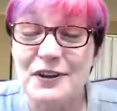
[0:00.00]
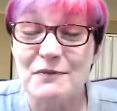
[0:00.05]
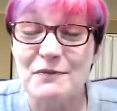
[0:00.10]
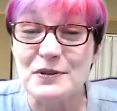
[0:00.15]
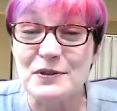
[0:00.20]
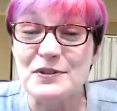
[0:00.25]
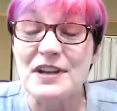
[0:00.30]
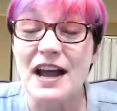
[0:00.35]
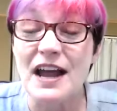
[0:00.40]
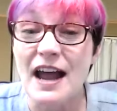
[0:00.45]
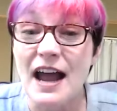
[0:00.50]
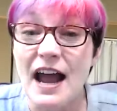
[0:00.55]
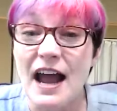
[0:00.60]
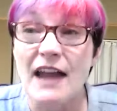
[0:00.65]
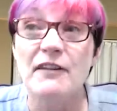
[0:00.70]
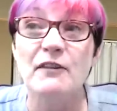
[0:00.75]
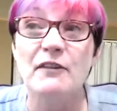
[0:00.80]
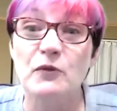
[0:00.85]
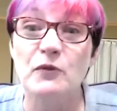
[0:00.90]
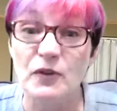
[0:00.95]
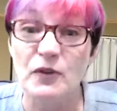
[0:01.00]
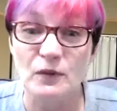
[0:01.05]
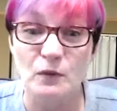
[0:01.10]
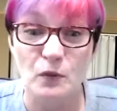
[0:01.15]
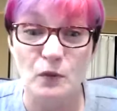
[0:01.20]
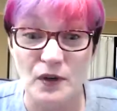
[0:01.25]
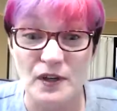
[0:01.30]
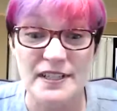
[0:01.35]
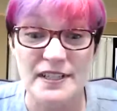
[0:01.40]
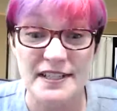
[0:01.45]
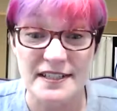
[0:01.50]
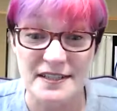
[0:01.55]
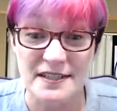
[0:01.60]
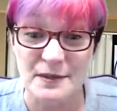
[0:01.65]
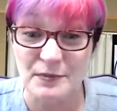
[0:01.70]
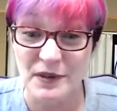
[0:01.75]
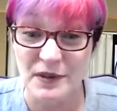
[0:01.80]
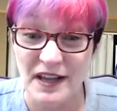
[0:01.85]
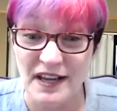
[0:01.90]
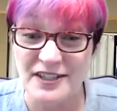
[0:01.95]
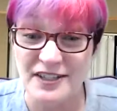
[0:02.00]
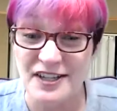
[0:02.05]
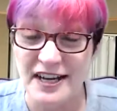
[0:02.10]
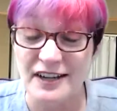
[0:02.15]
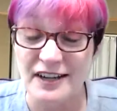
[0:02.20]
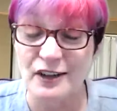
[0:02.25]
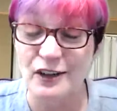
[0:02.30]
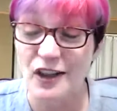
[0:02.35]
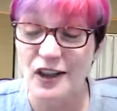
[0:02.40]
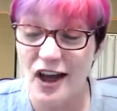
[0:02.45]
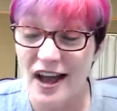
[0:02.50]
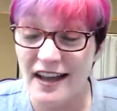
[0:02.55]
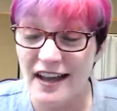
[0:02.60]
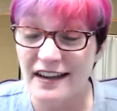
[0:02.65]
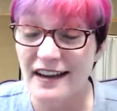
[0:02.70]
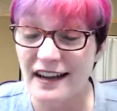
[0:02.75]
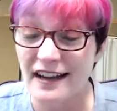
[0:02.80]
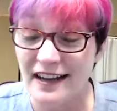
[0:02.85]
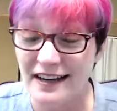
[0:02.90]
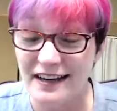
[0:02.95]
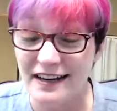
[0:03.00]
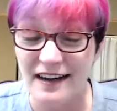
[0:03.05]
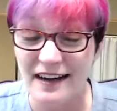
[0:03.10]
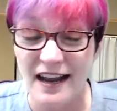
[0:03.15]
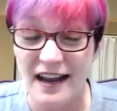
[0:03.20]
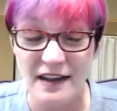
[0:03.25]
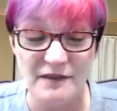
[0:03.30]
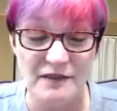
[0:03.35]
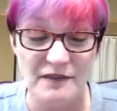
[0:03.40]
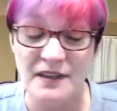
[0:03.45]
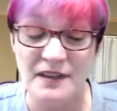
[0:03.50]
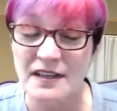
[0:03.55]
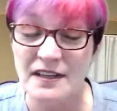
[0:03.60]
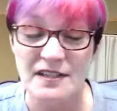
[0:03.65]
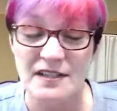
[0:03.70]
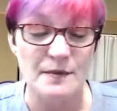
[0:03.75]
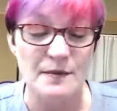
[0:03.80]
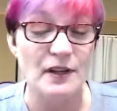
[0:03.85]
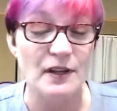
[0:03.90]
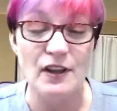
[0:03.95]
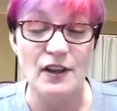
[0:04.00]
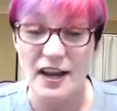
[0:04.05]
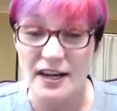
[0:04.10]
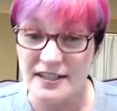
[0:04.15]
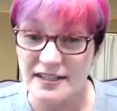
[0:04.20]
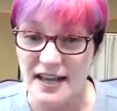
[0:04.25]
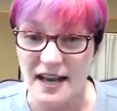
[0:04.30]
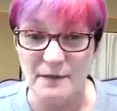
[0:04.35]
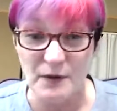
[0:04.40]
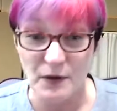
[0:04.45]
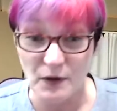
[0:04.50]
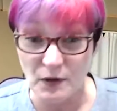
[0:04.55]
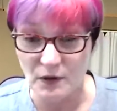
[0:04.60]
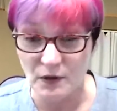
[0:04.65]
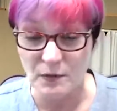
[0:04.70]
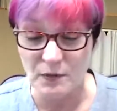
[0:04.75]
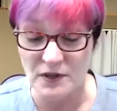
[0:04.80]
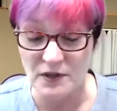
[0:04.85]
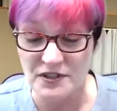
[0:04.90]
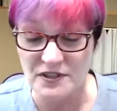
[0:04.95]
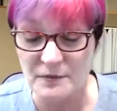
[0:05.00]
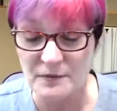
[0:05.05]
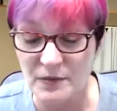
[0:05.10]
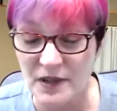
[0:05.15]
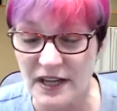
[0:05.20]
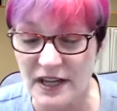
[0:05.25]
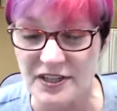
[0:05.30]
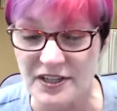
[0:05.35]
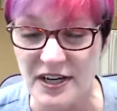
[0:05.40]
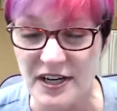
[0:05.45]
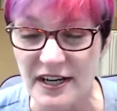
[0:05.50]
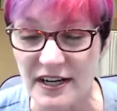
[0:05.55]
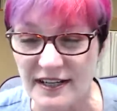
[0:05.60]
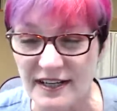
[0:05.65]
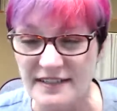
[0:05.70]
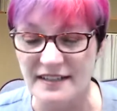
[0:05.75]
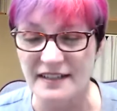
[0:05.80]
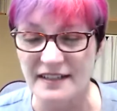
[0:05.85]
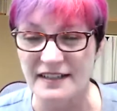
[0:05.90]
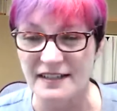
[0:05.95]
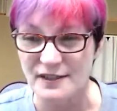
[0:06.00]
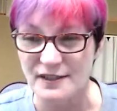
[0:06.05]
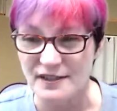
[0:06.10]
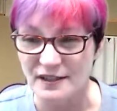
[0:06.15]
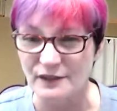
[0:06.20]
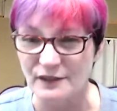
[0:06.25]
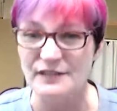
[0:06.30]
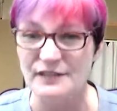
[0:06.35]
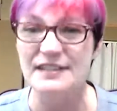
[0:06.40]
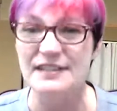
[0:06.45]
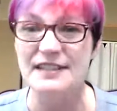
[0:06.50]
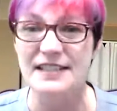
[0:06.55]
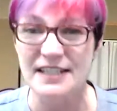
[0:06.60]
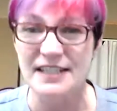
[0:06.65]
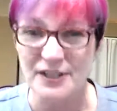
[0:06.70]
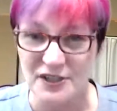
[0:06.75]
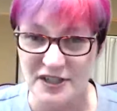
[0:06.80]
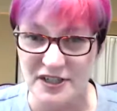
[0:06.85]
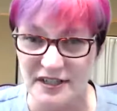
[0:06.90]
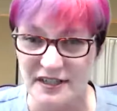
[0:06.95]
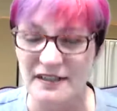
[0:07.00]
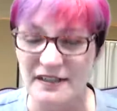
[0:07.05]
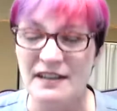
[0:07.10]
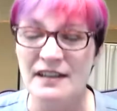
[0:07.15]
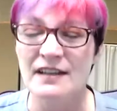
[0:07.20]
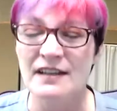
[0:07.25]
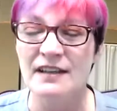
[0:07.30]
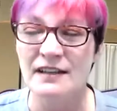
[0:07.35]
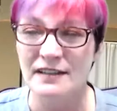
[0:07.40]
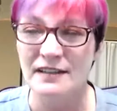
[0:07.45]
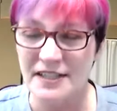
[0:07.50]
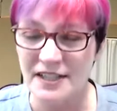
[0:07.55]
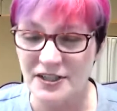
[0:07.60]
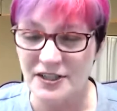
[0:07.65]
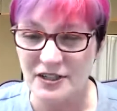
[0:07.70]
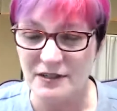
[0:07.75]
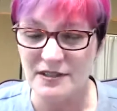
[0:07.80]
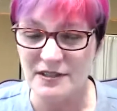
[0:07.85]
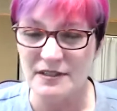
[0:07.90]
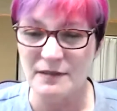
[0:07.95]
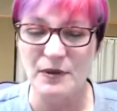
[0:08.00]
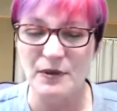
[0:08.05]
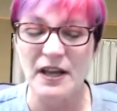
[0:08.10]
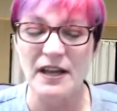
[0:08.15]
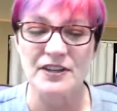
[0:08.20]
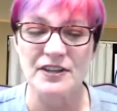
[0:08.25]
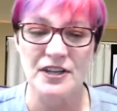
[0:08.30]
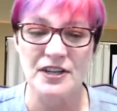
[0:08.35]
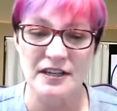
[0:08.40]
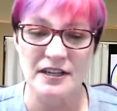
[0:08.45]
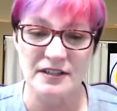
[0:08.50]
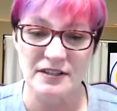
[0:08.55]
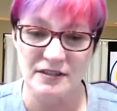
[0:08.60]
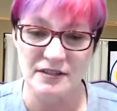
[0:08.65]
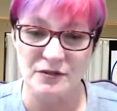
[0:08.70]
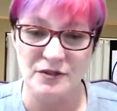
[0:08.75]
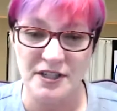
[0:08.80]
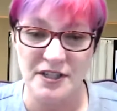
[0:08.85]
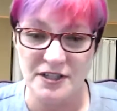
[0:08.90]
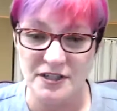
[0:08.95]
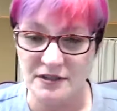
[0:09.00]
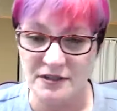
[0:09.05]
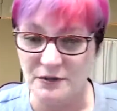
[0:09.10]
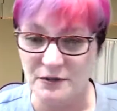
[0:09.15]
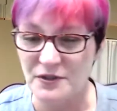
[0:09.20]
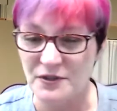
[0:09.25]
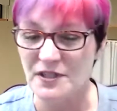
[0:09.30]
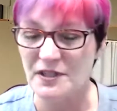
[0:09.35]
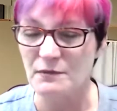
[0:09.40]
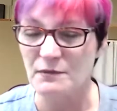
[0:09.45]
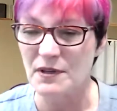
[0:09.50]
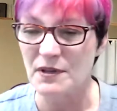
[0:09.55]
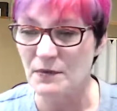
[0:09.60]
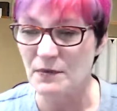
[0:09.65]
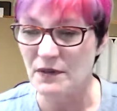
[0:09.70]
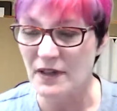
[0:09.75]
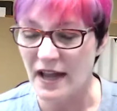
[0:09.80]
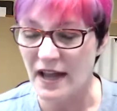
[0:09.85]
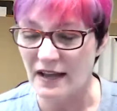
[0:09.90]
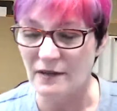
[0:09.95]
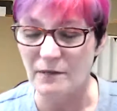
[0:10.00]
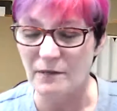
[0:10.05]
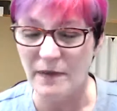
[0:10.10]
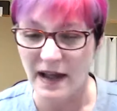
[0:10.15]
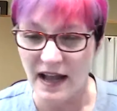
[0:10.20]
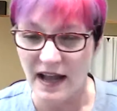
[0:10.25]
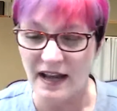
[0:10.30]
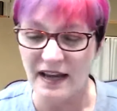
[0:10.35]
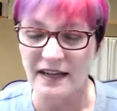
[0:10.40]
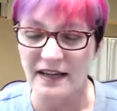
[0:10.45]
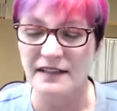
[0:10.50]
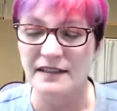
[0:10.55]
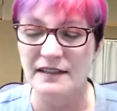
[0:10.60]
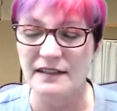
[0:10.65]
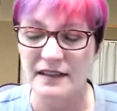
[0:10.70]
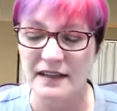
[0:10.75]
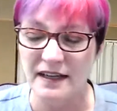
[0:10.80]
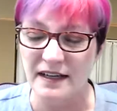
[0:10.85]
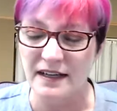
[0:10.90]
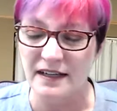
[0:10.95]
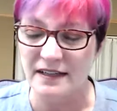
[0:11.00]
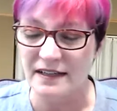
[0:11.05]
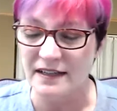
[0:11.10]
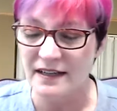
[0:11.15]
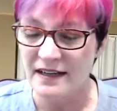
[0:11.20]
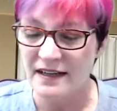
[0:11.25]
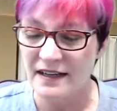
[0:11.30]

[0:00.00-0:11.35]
the most, I've worked in supply chain a lot, and I've spent a lot of time in corporate supply chain as a consultant, teaching supply chain and strategic sourcing people how to buy and